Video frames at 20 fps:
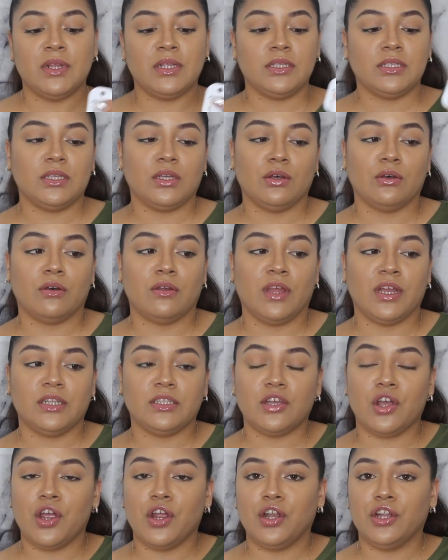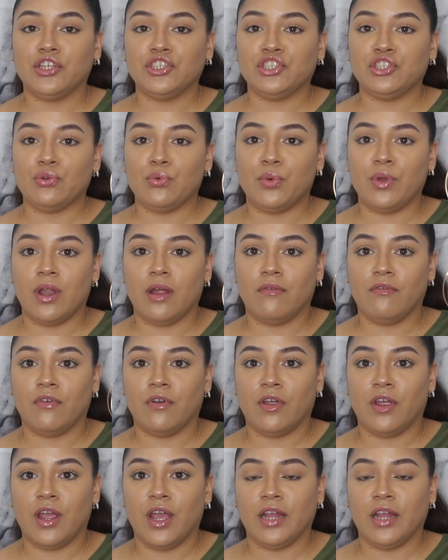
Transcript: until they tarnish or whatever,